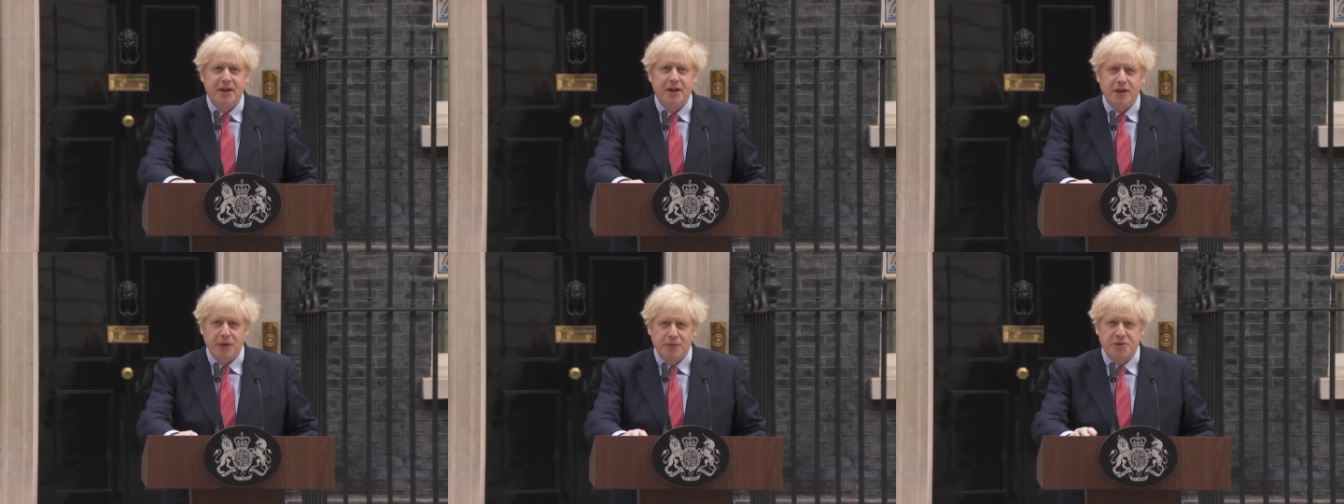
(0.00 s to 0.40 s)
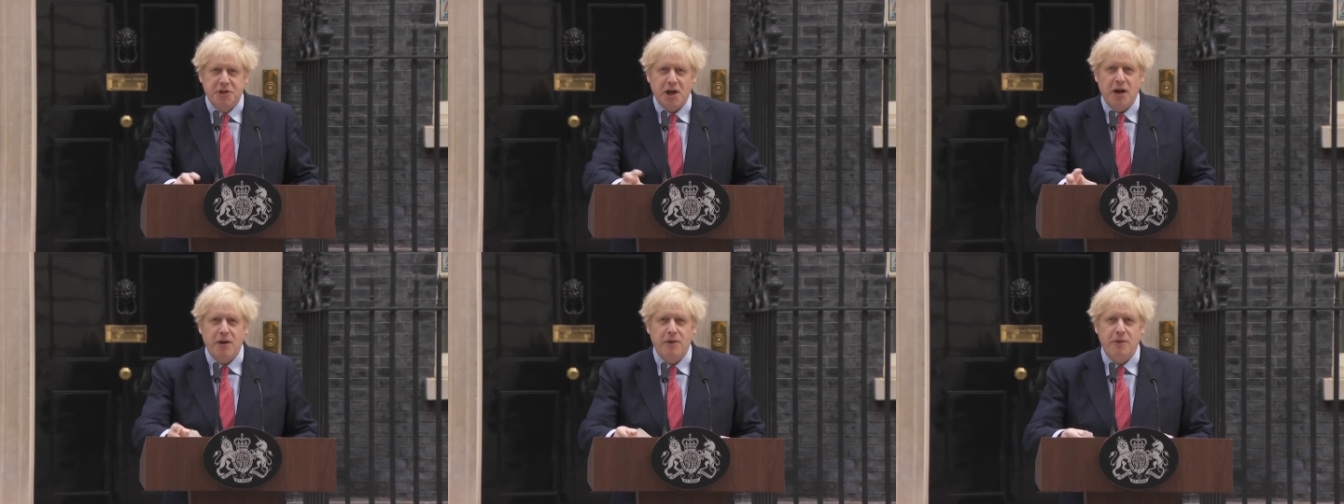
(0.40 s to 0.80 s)
you've
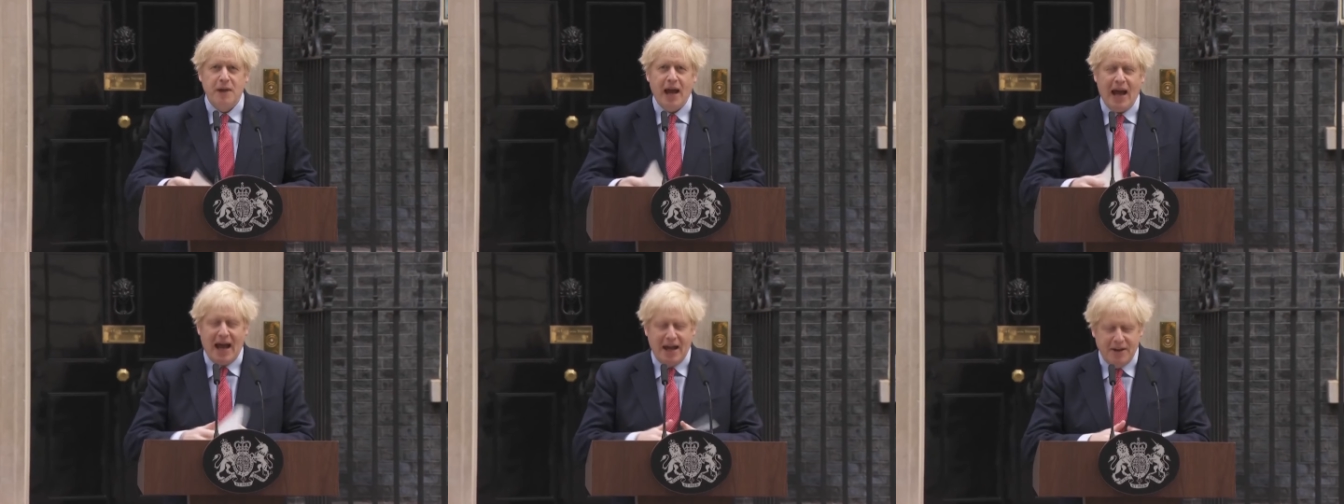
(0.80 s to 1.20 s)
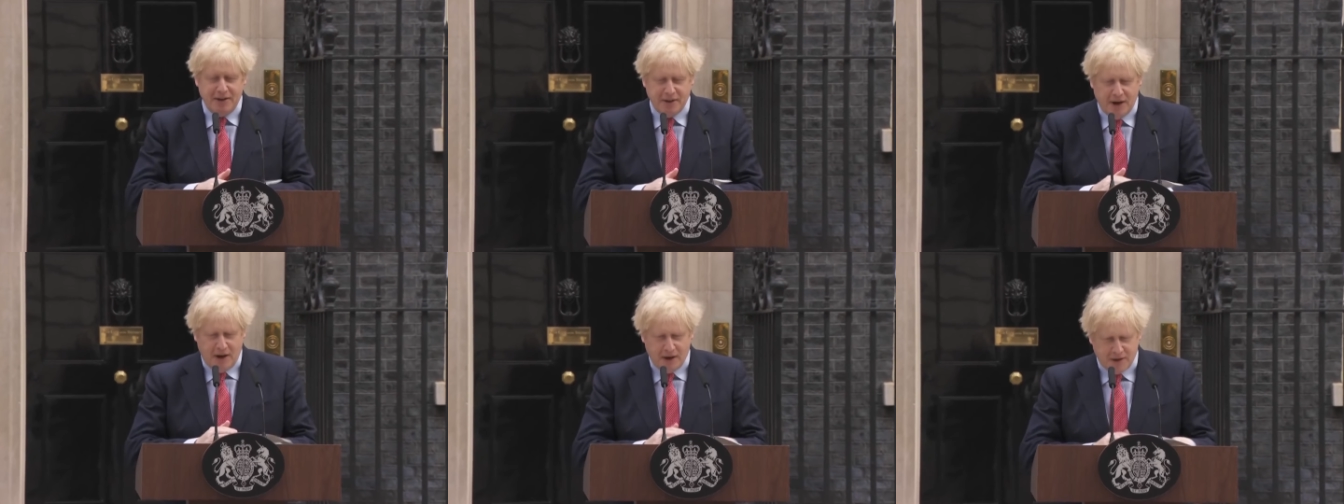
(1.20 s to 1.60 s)
shown and
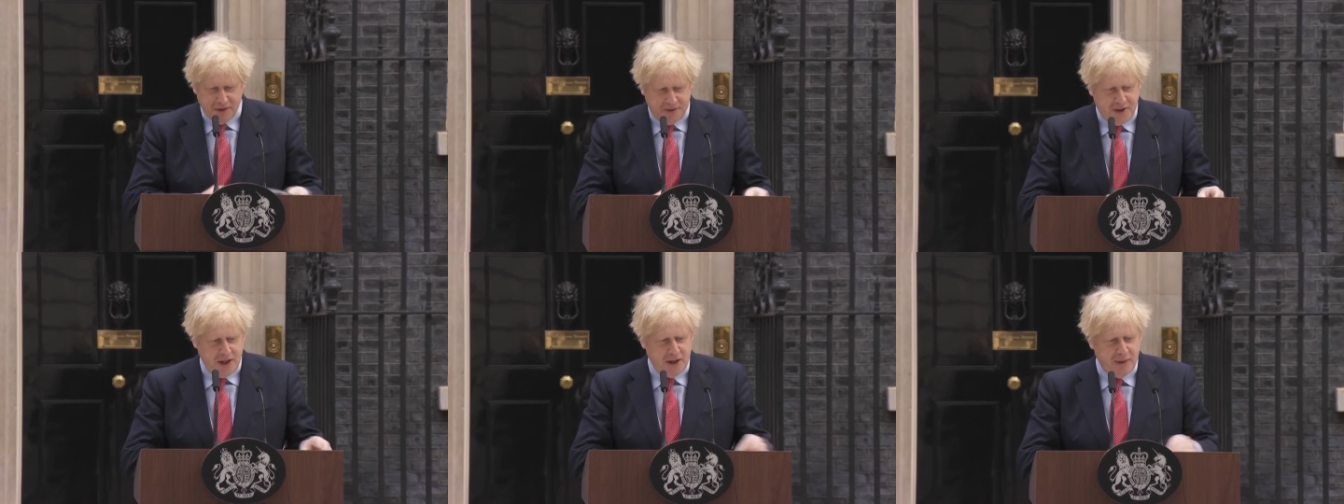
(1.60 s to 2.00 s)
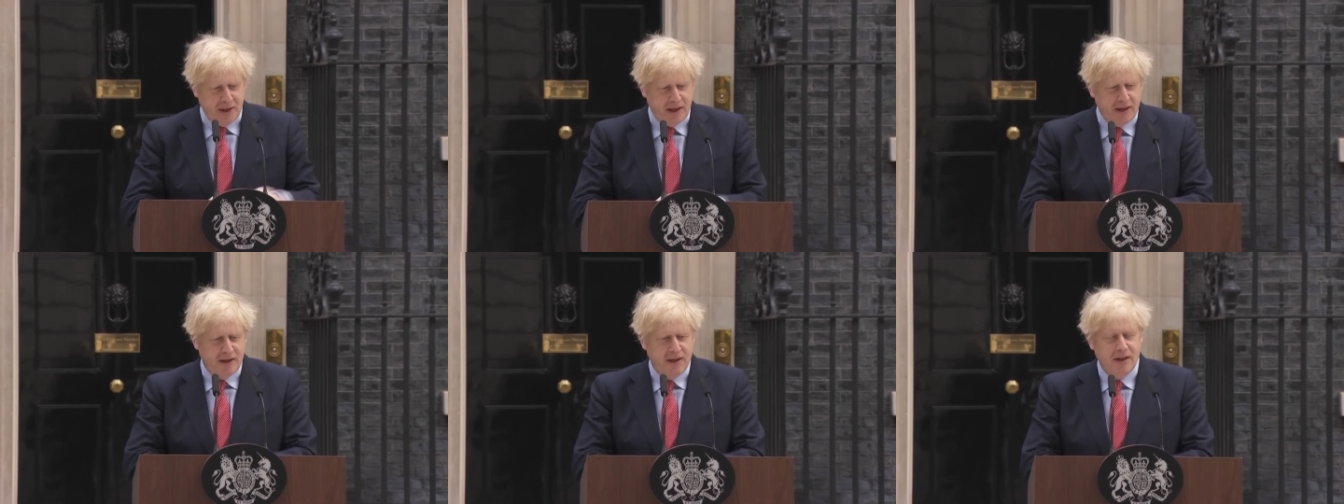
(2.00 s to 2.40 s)
are
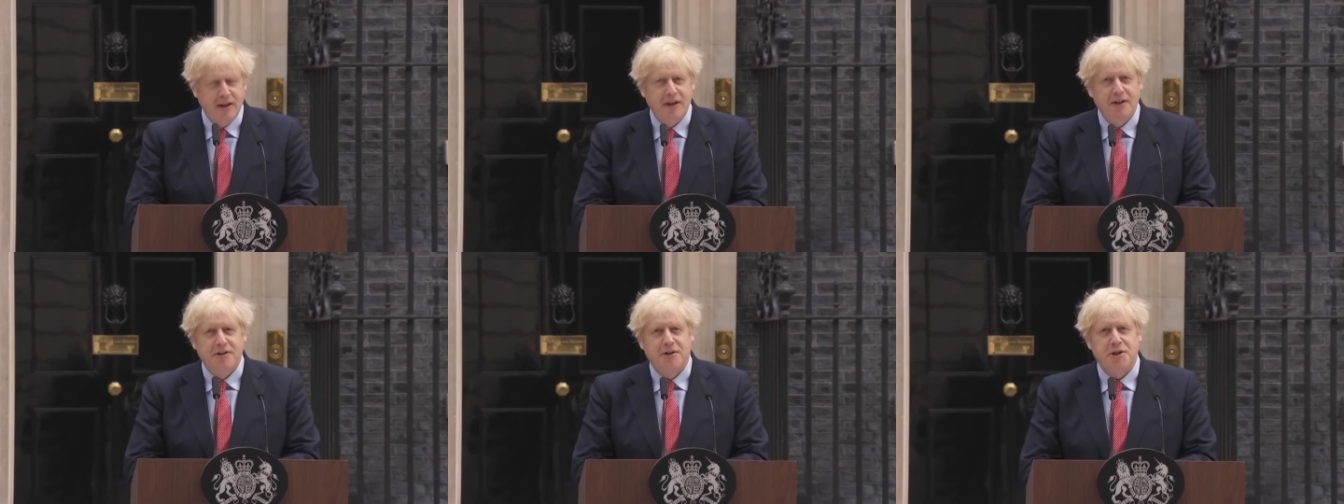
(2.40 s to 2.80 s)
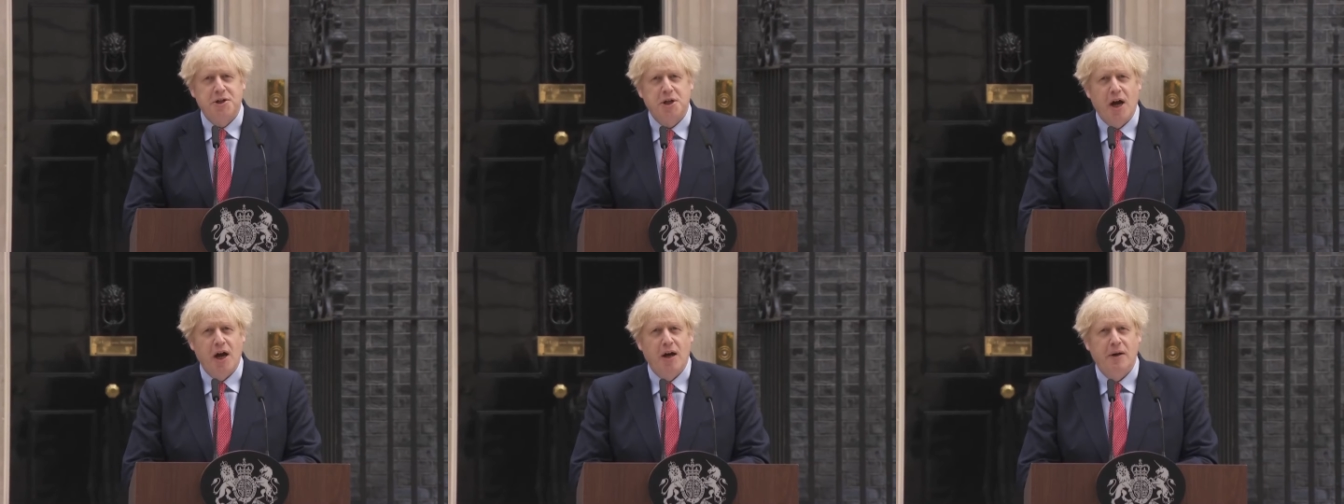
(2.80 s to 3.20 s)
continuing to
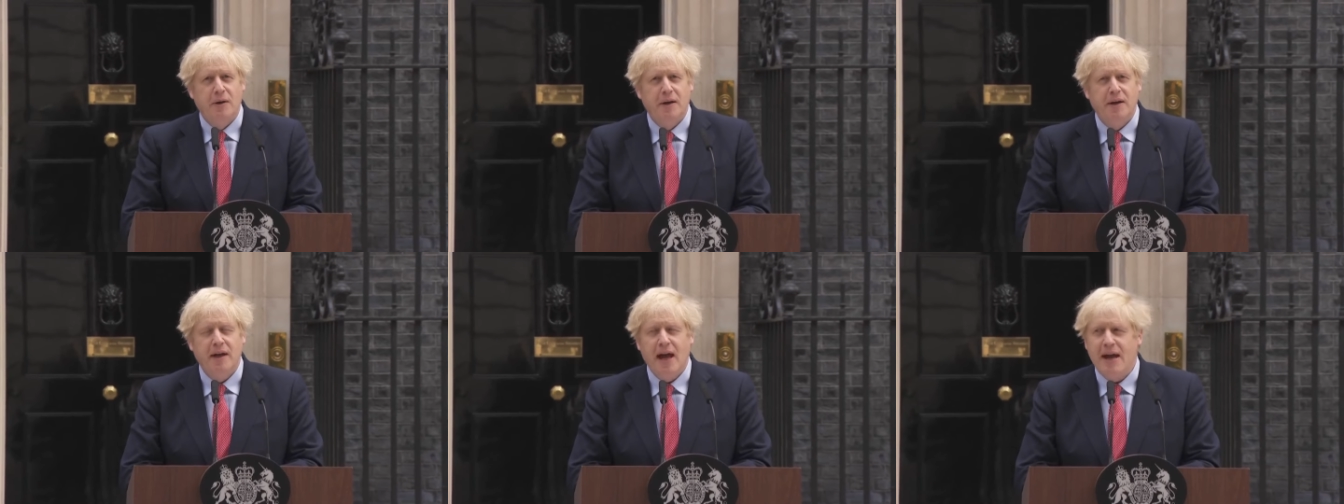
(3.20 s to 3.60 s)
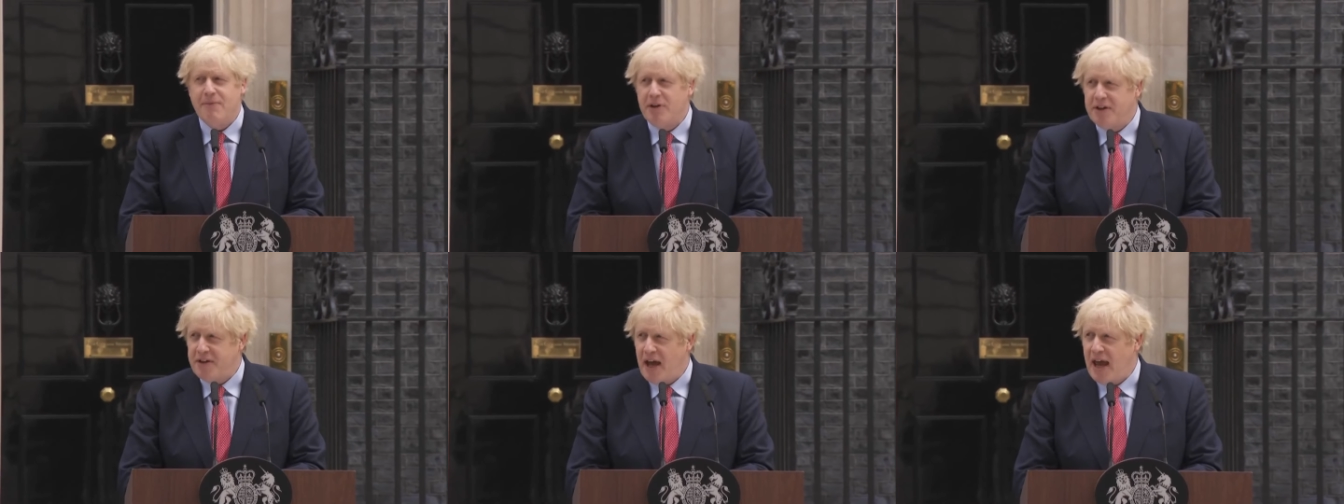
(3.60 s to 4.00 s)
show.
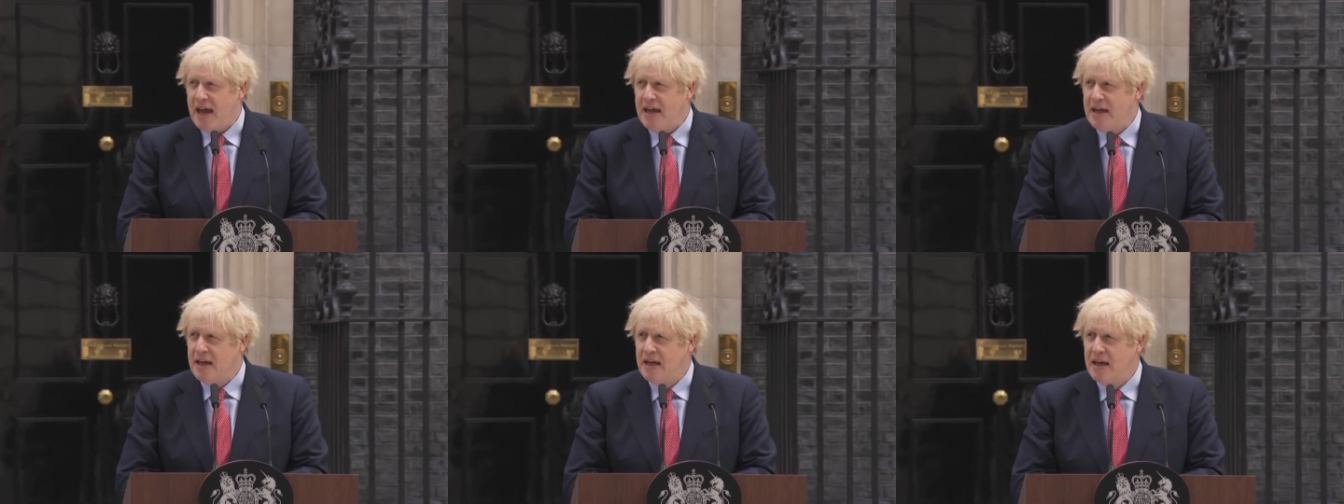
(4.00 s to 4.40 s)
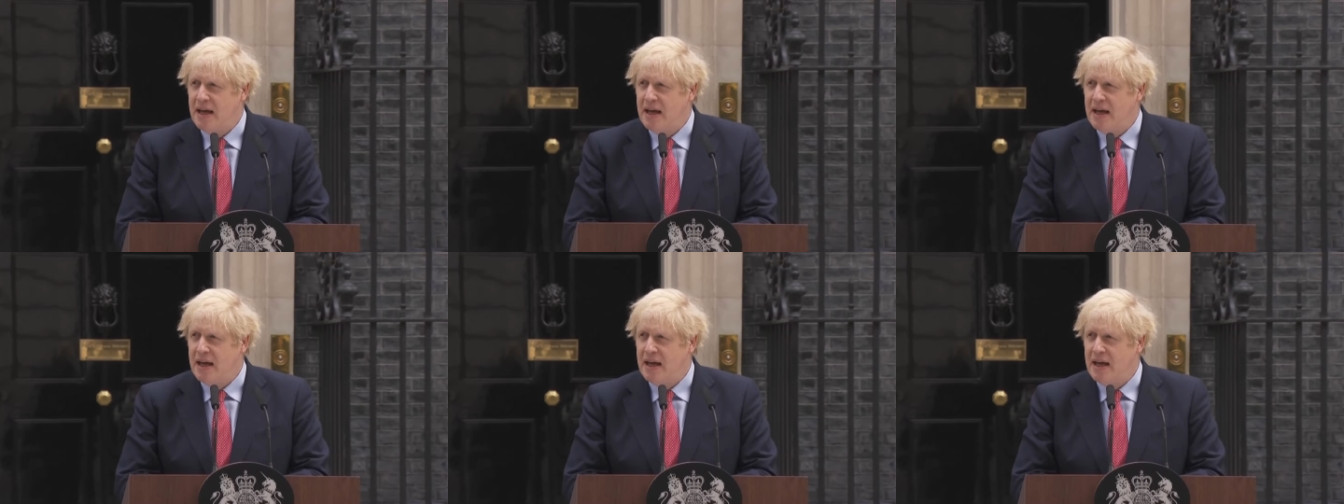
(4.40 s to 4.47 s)
Every day,